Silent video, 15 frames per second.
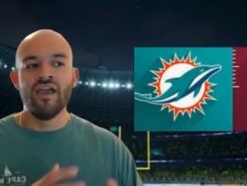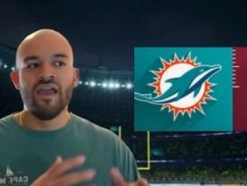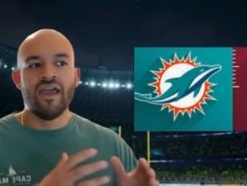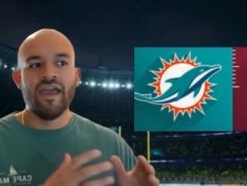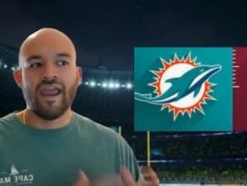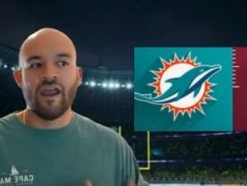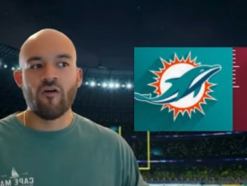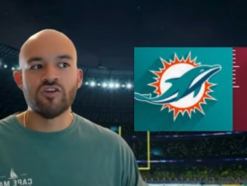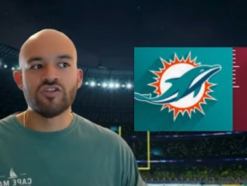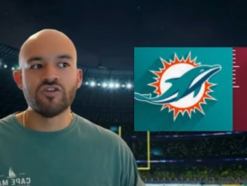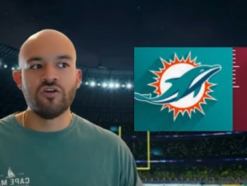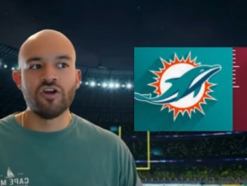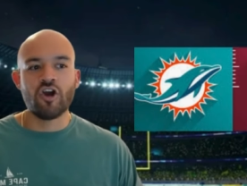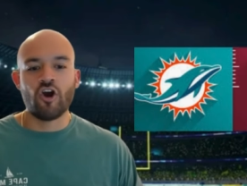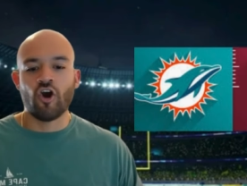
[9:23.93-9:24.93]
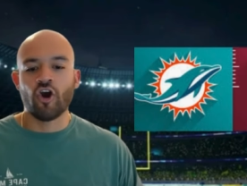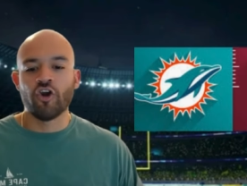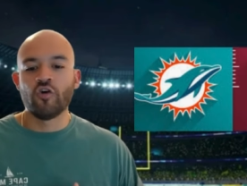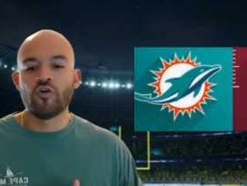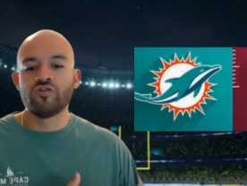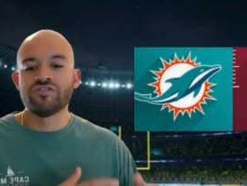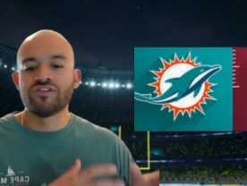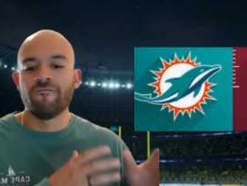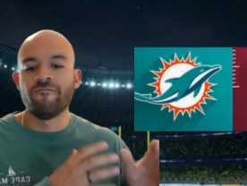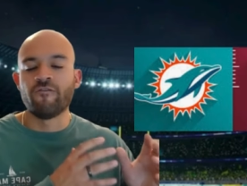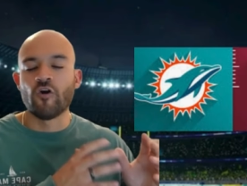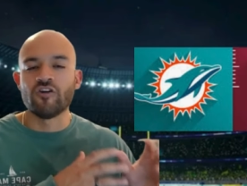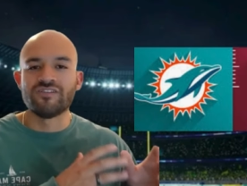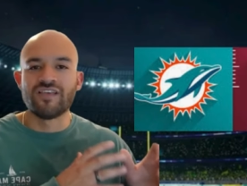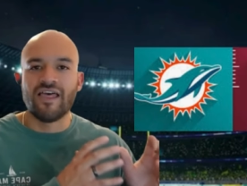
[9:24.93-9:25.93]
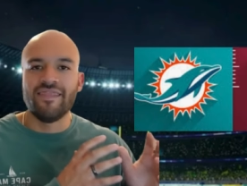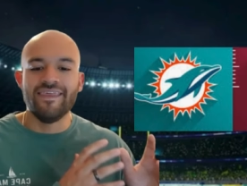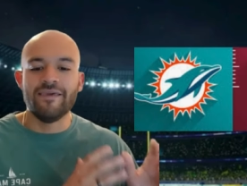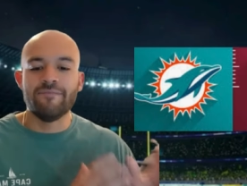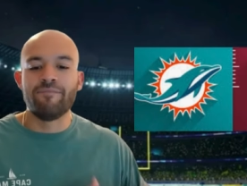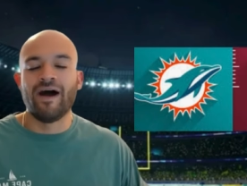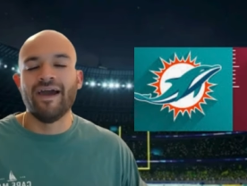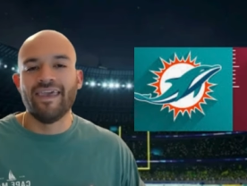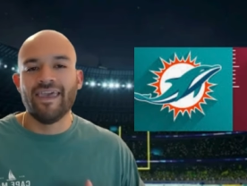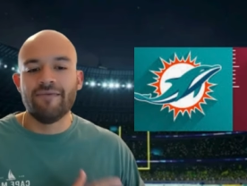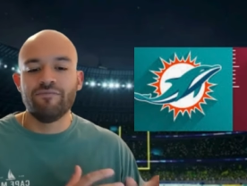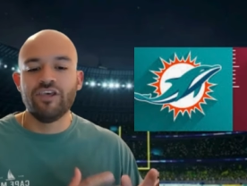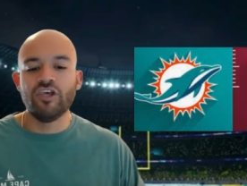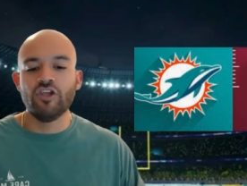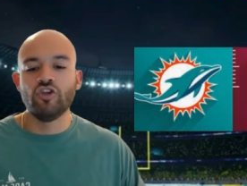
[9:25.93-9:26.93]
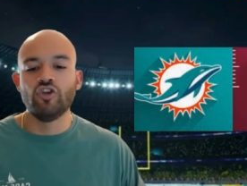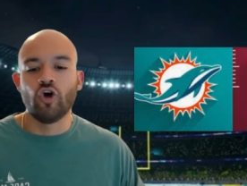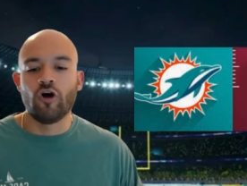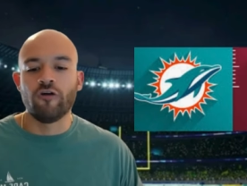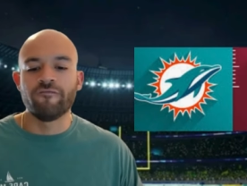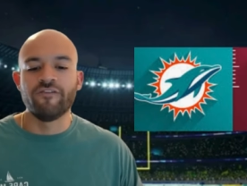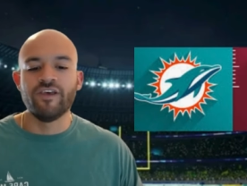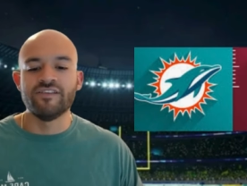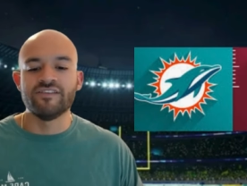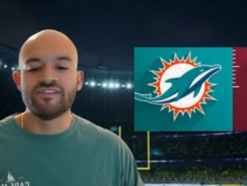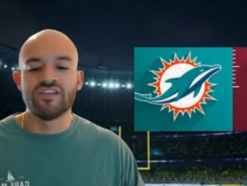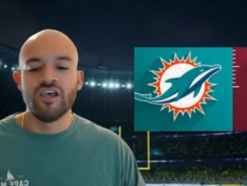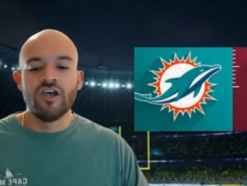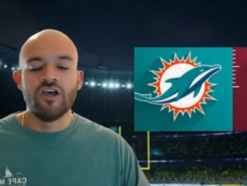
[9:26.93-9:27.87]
Arizona Cardinals versus the Miami Dolphins.